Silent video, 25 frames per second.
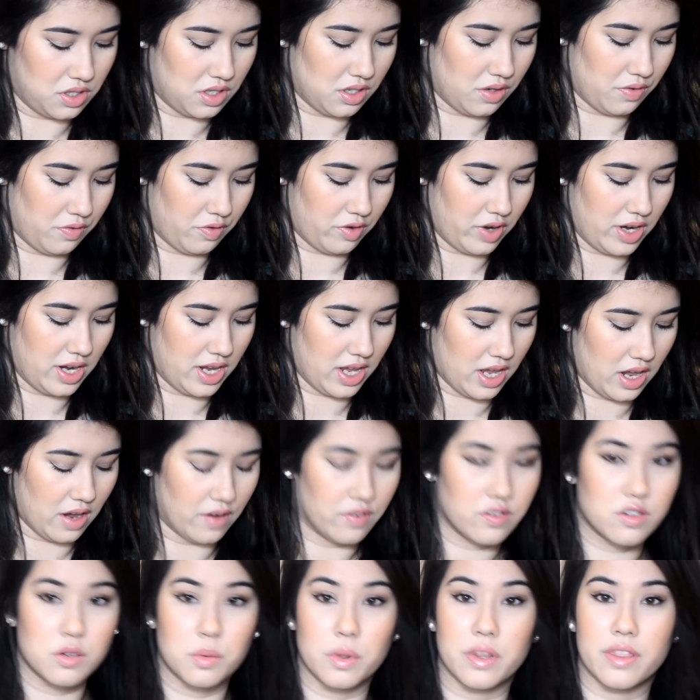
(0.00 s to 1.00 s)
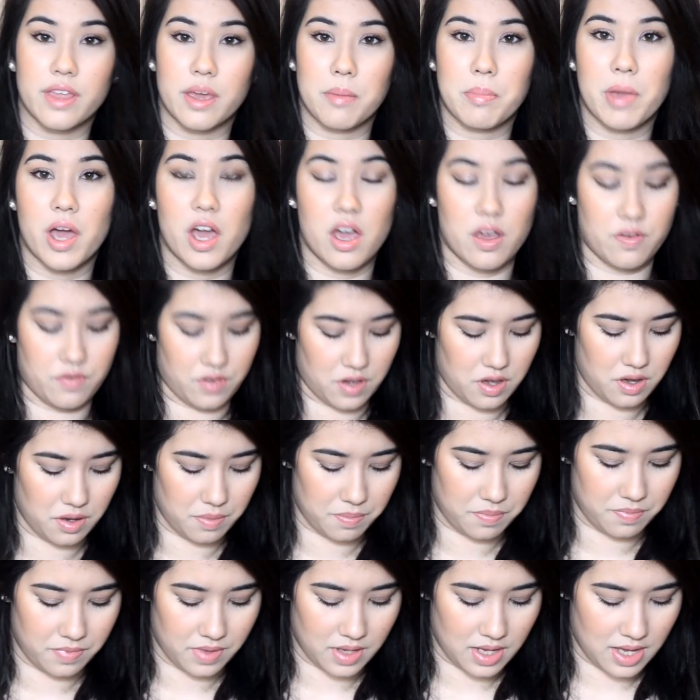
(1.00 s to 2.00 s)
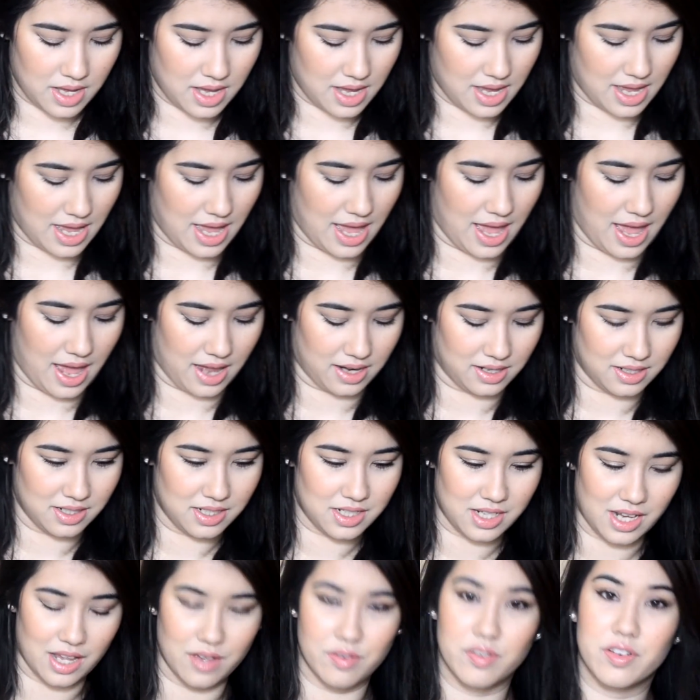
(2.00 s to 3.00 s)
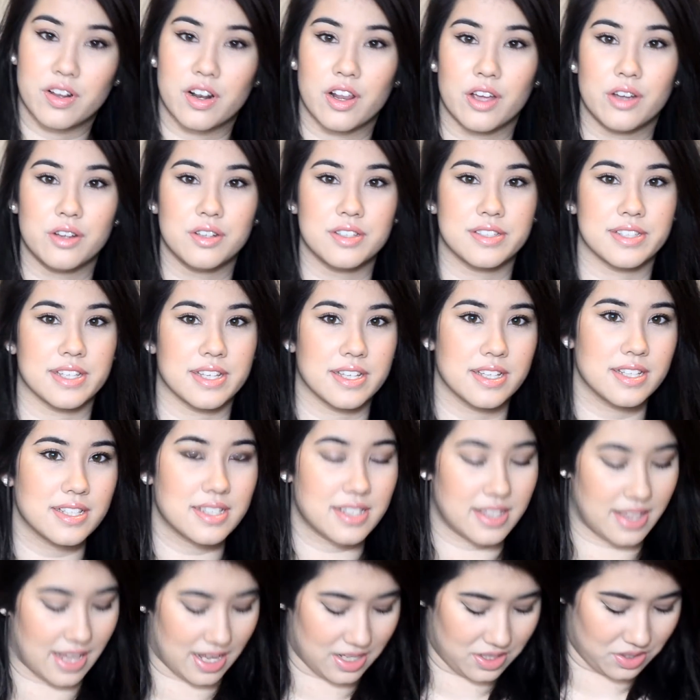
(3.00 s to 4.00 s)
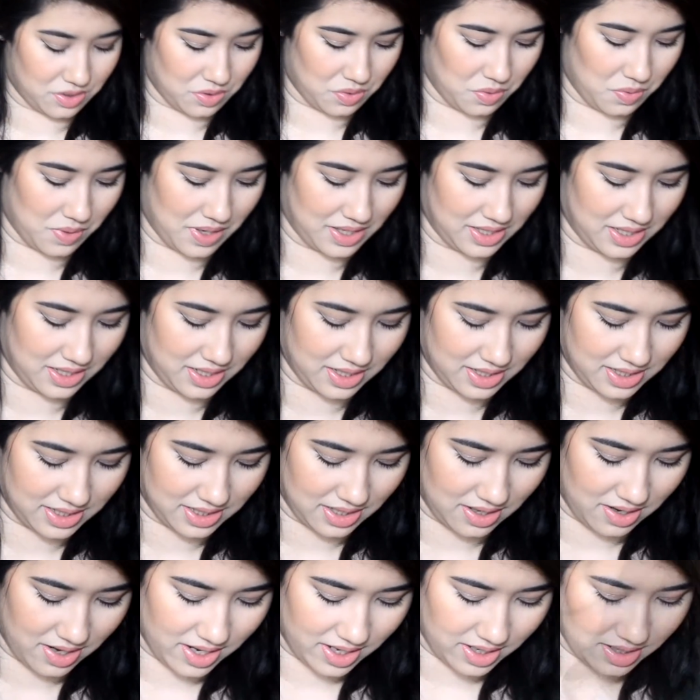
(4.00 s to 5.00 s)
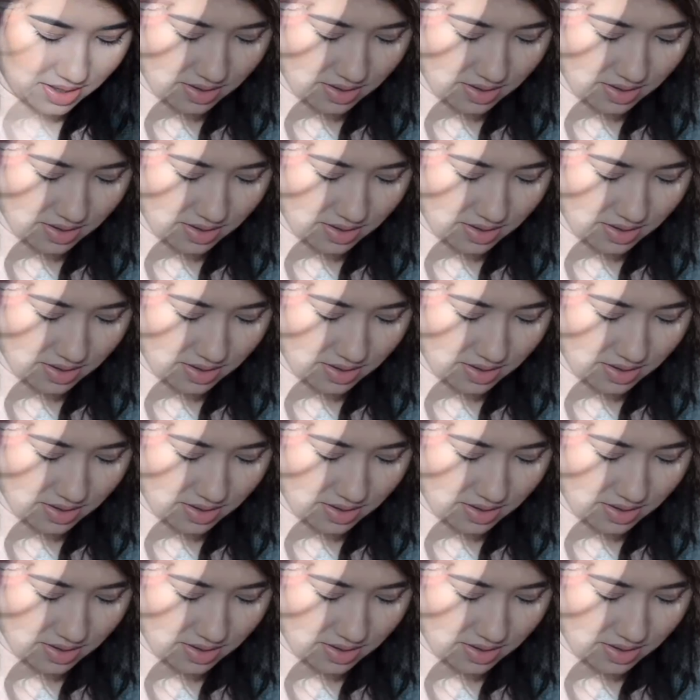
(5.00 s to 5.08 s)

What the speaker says: a free gift with a perfume, and if it closes, that's always a good sign.